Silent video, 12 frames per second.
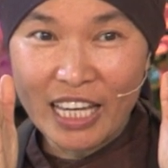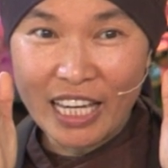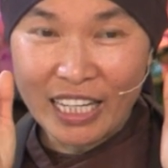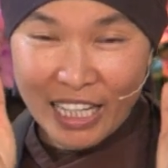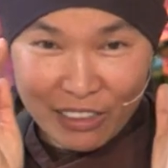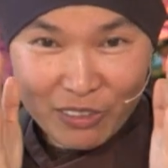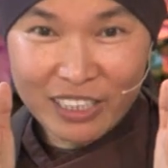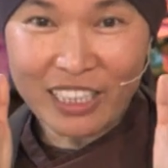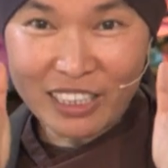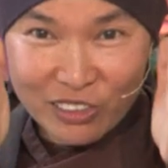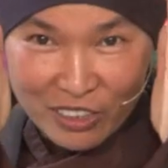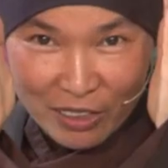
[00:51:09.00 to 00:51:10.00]
And I
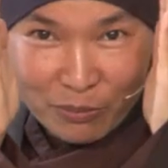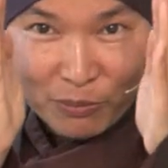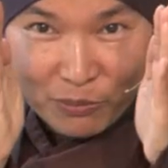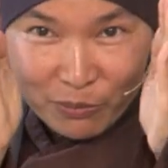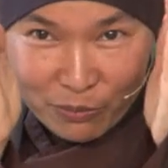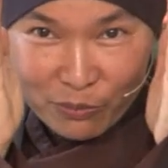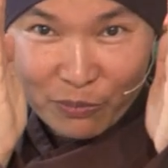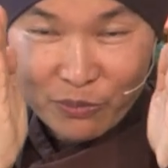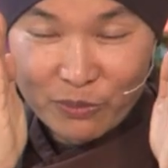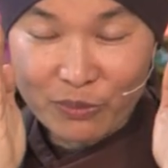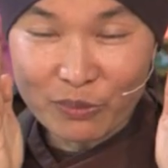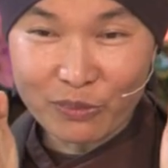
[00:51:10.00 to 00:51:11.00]
relate to them
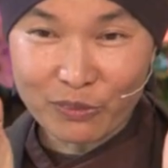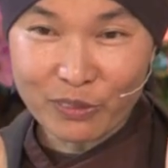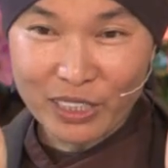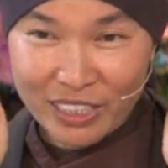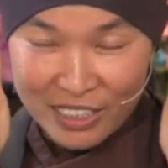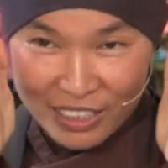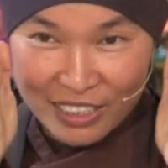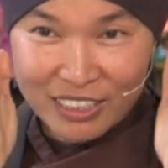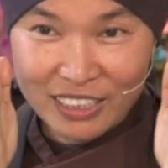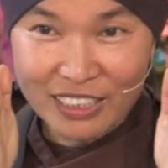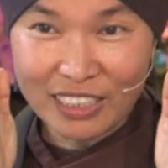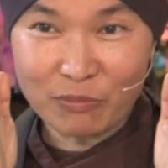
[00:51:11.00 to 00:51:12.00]
with
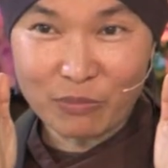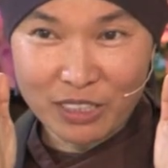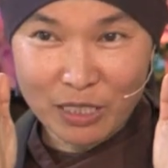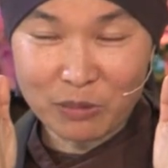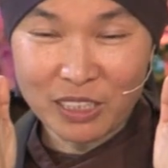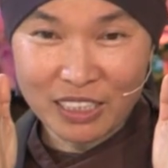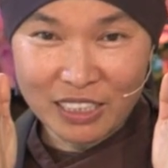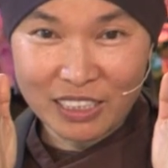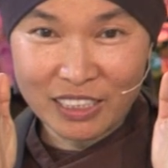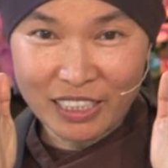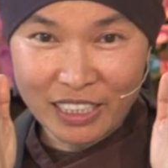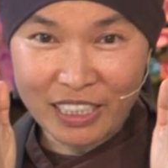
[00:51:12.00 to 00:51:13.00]
this perception
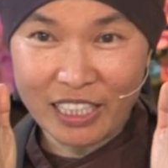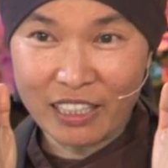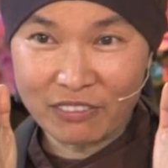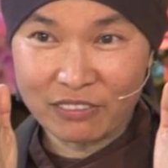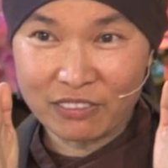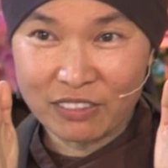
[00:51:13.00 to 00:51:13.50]
that I have.